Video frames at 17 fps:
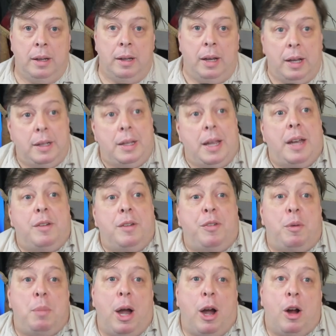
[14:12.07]
In Native
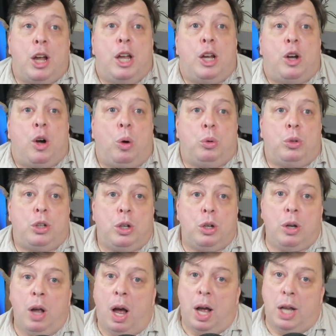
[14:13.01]
American
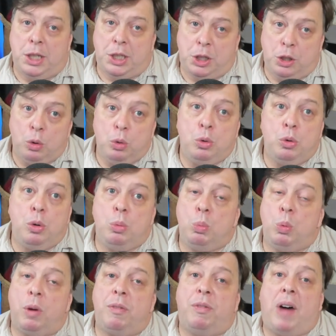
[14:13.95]
culture, children
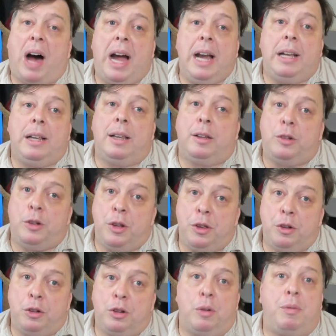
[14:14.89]
were vital to
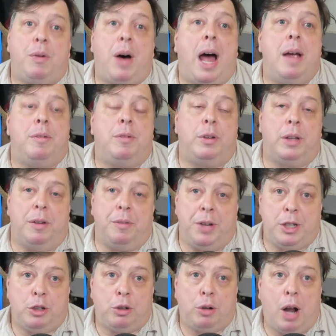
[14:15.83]
the survival of
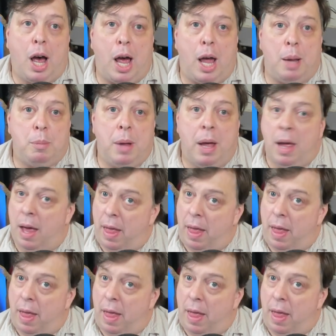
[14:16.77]
a tribe.